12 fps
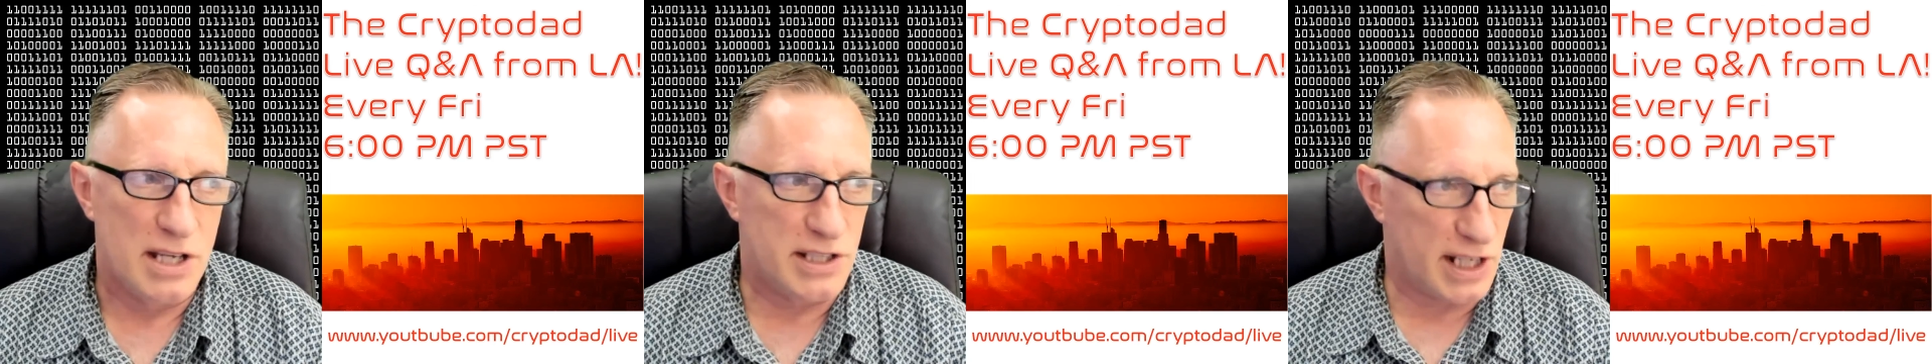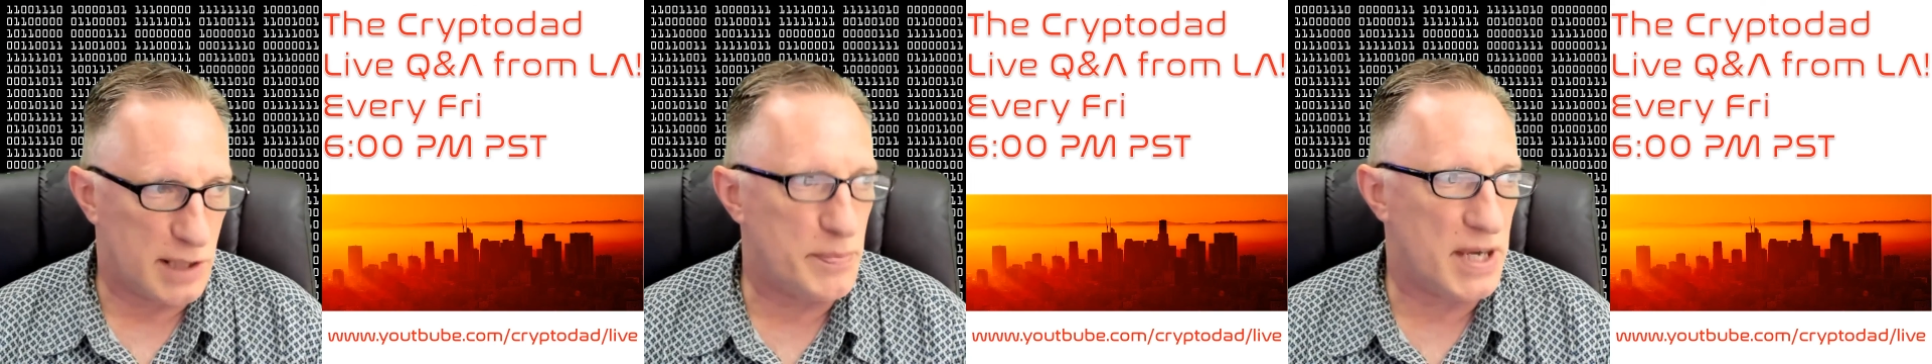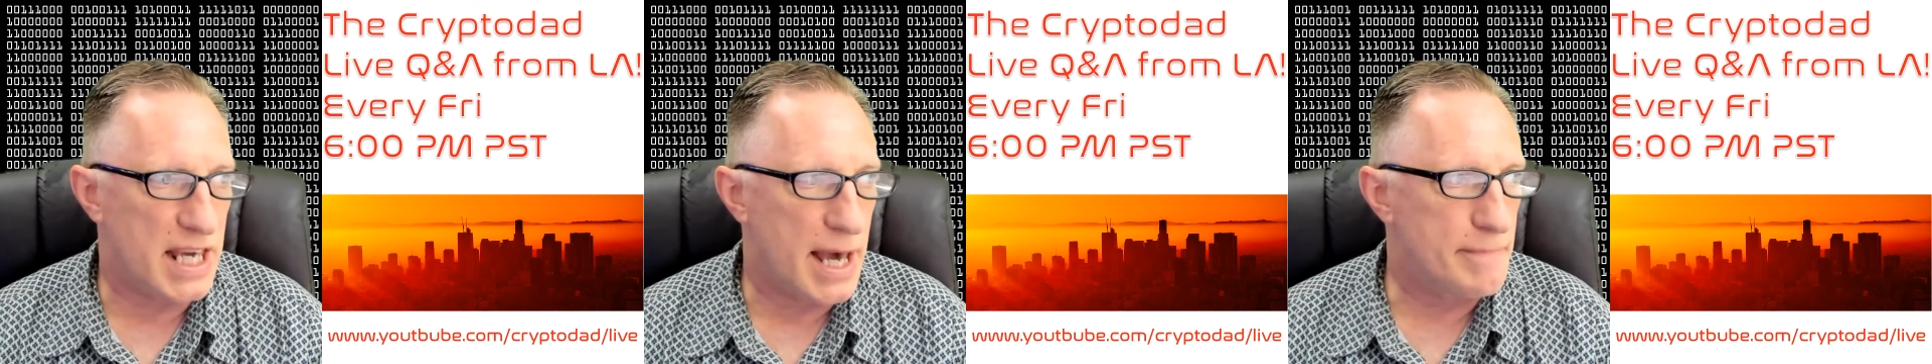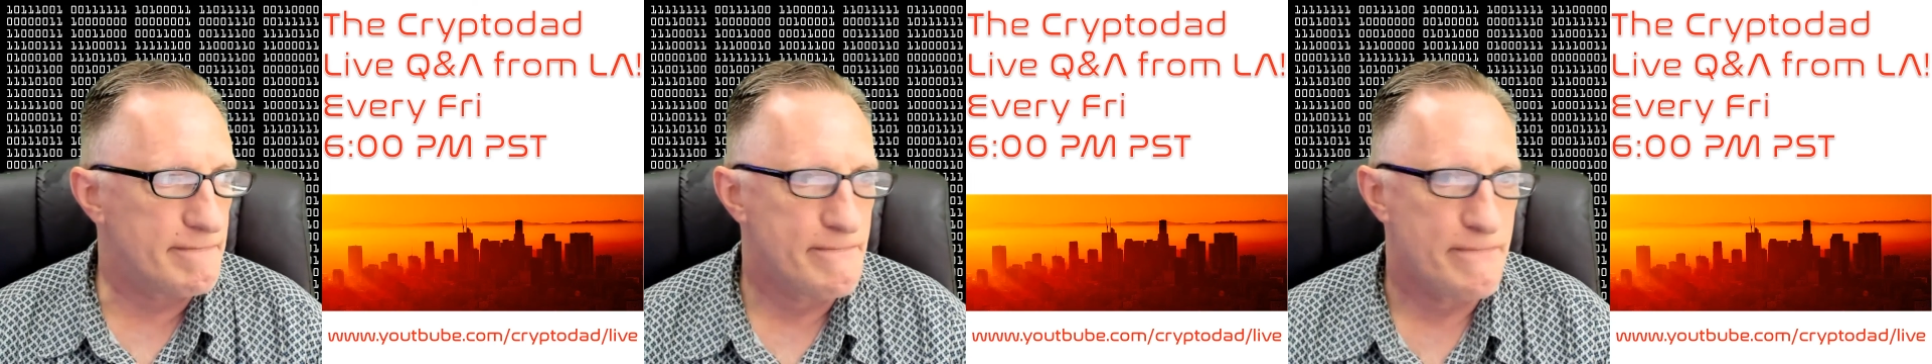6
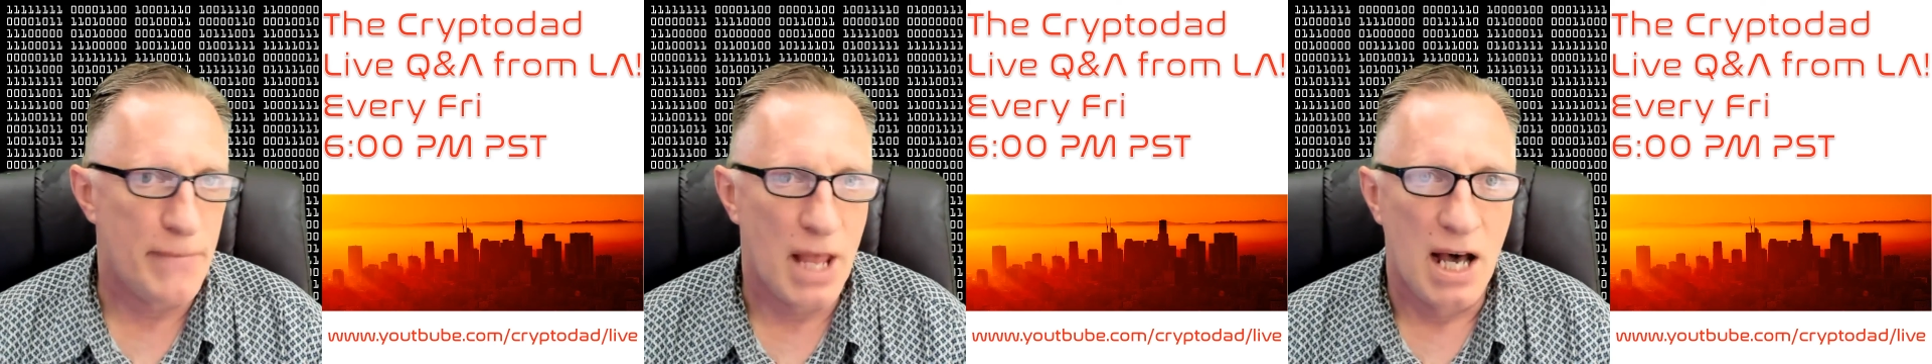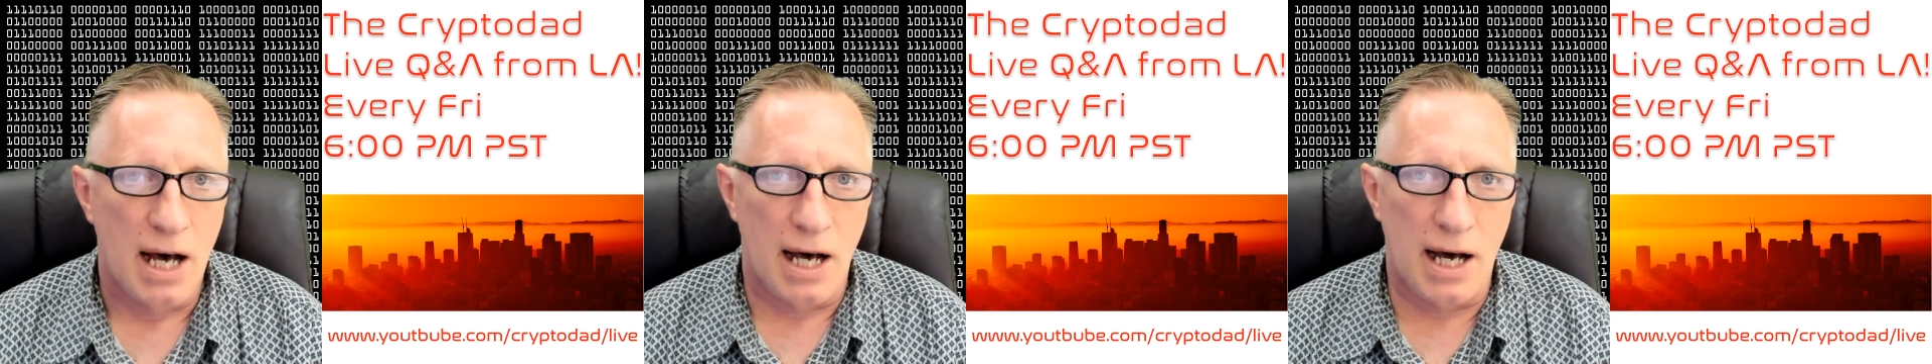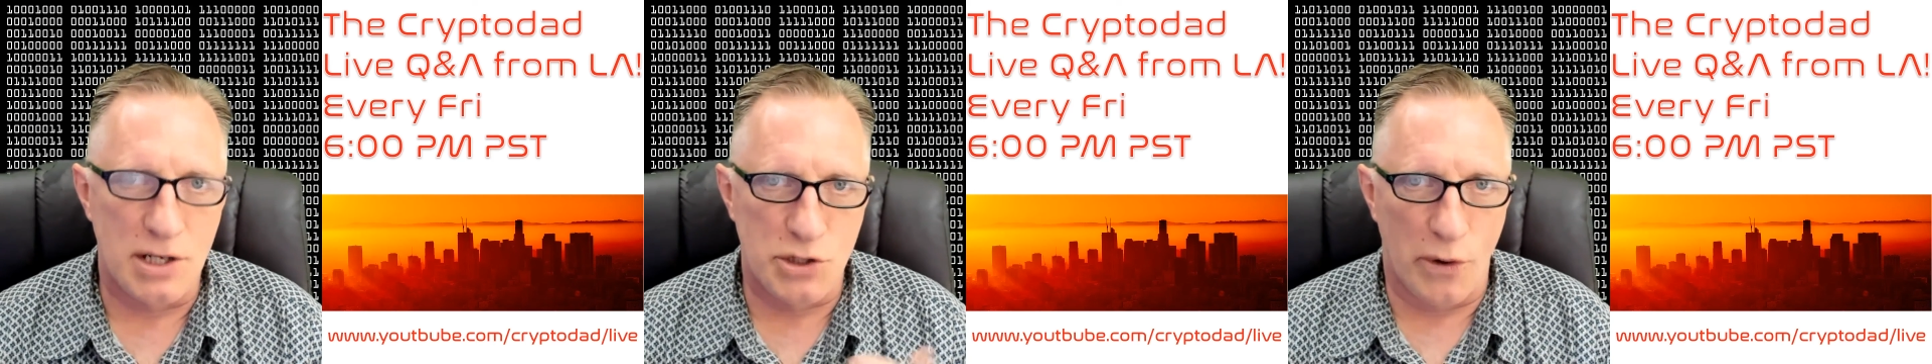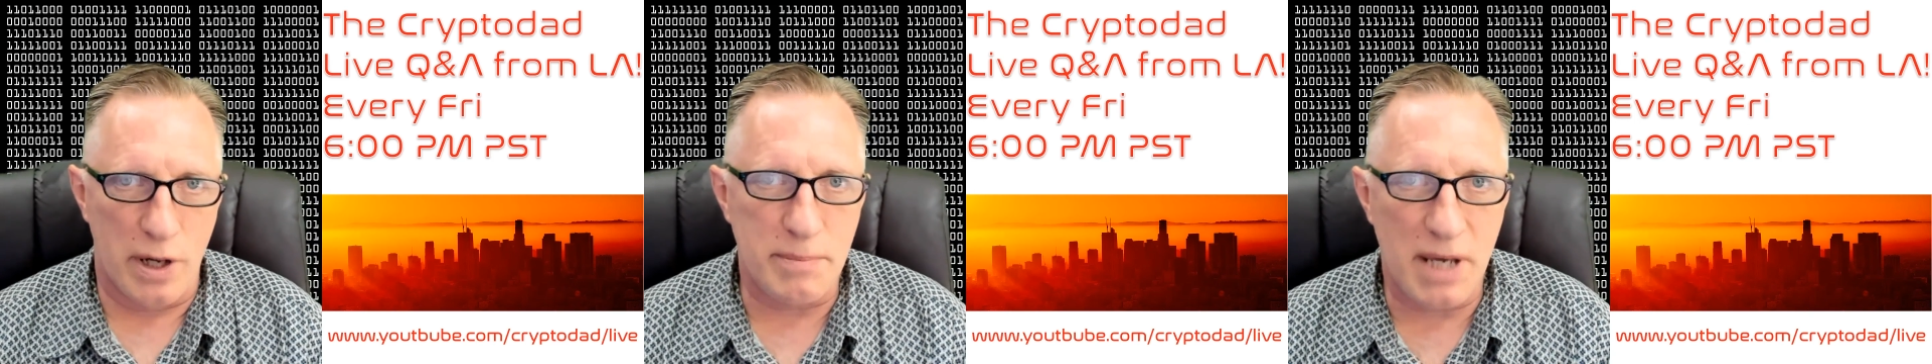p.m. Uh,
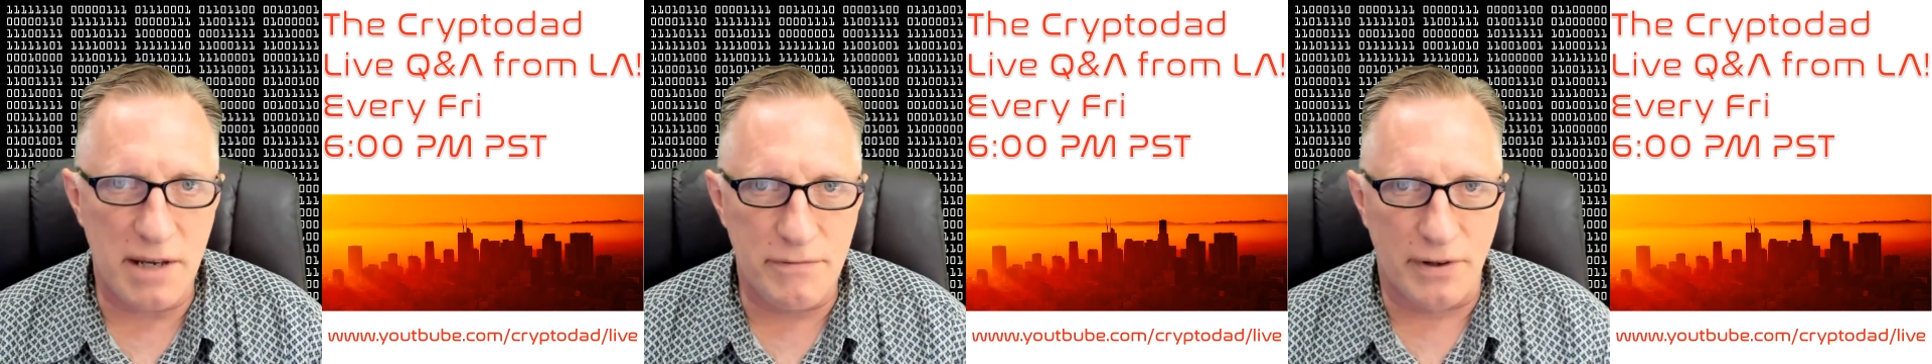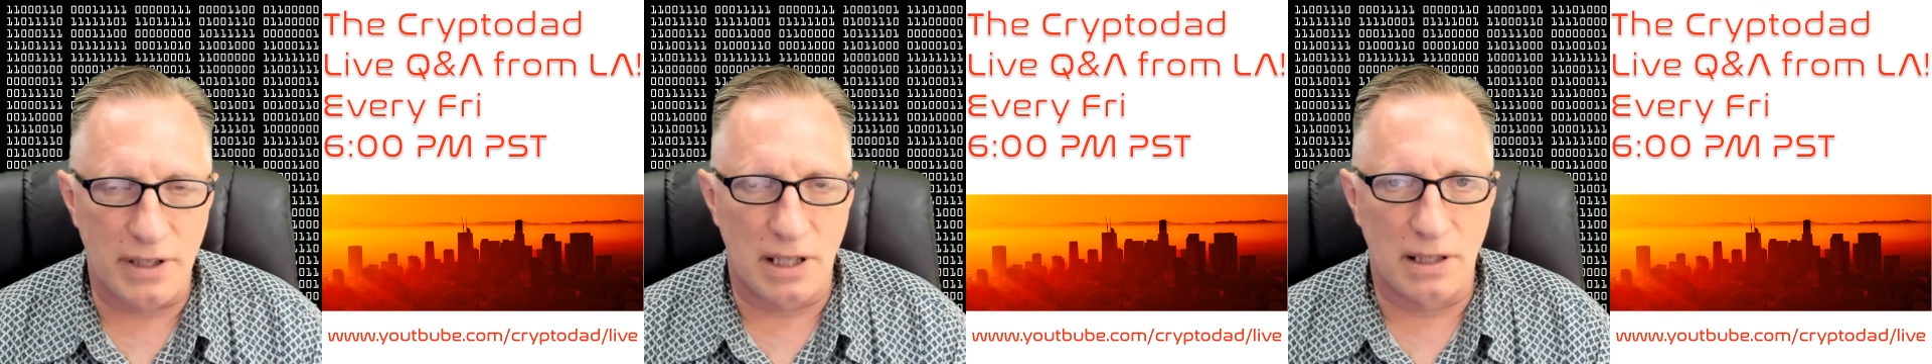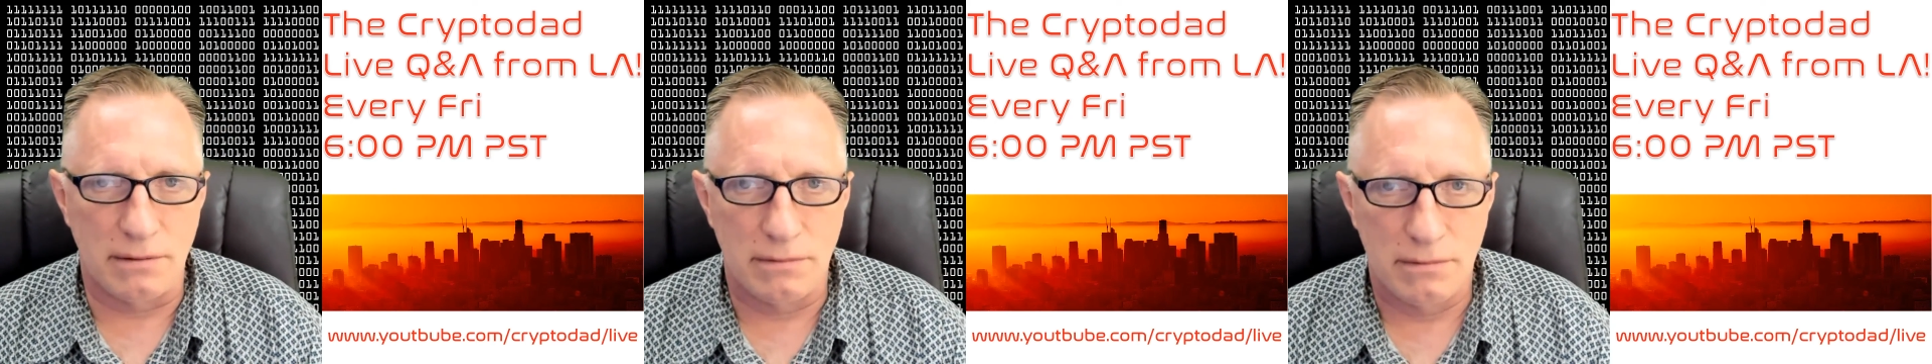join me for the...